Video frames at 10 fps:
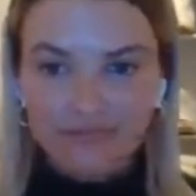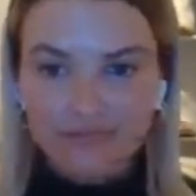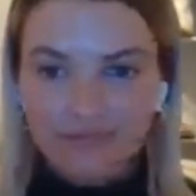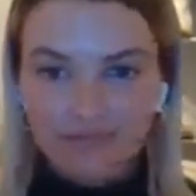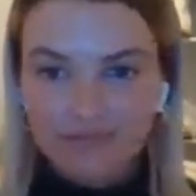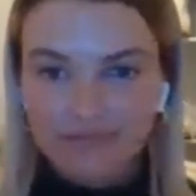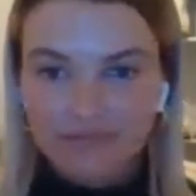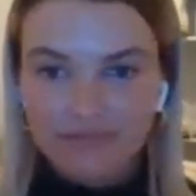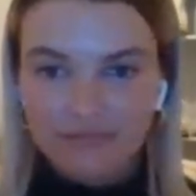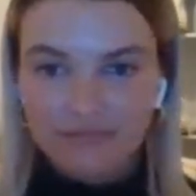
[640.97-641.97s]

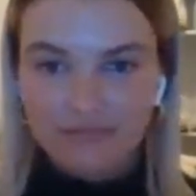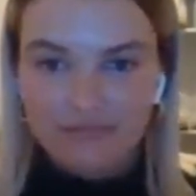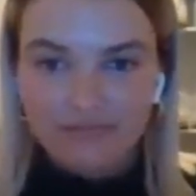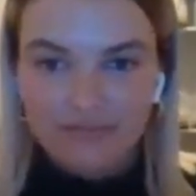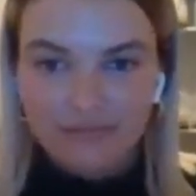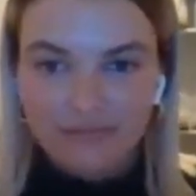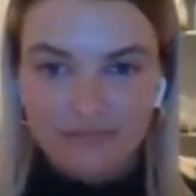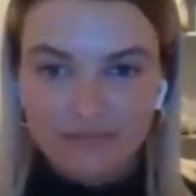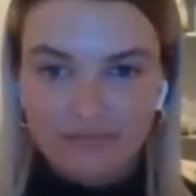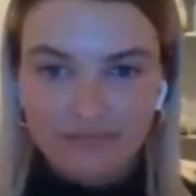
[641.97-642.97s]

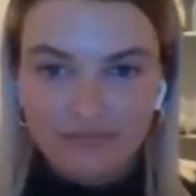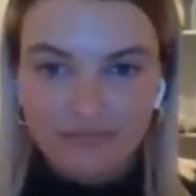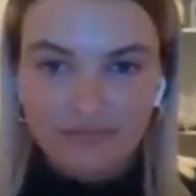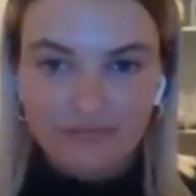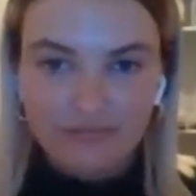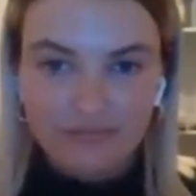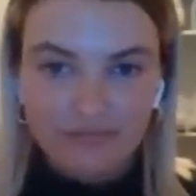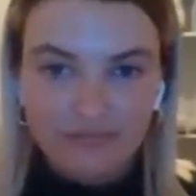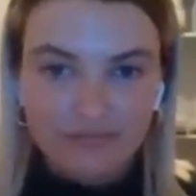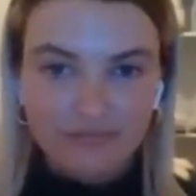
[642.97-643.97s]

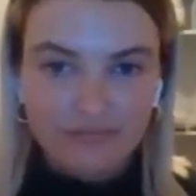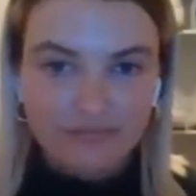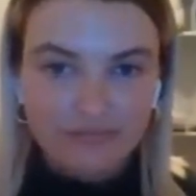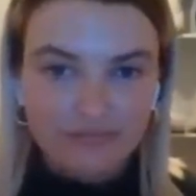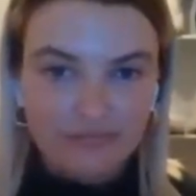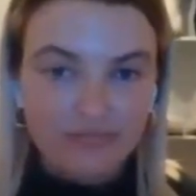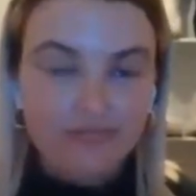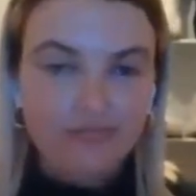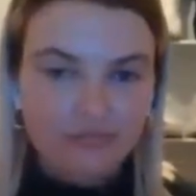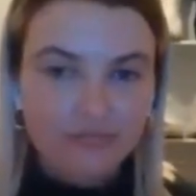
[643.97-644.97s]

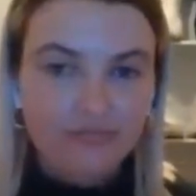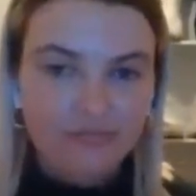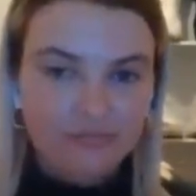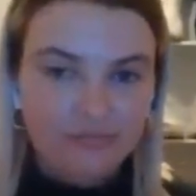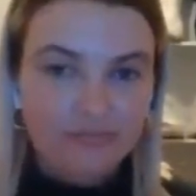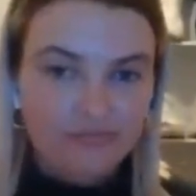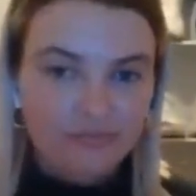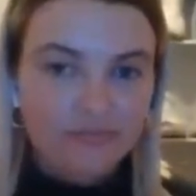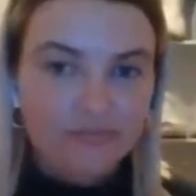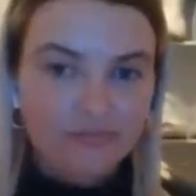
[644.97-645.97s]

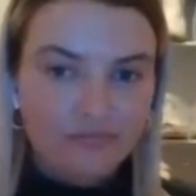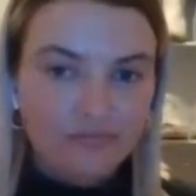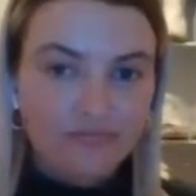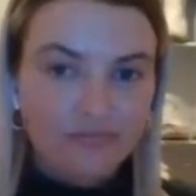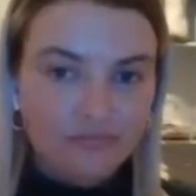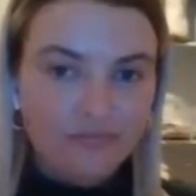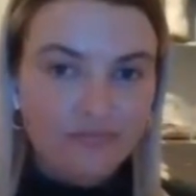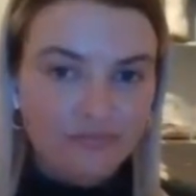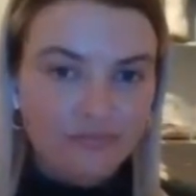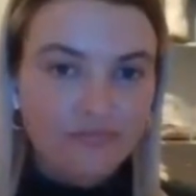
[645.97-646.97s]

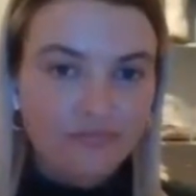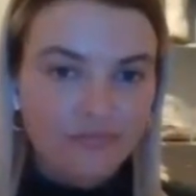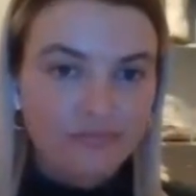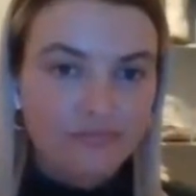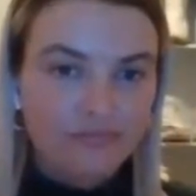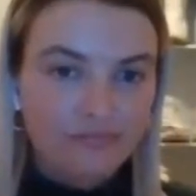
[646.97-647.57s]
(not speaking)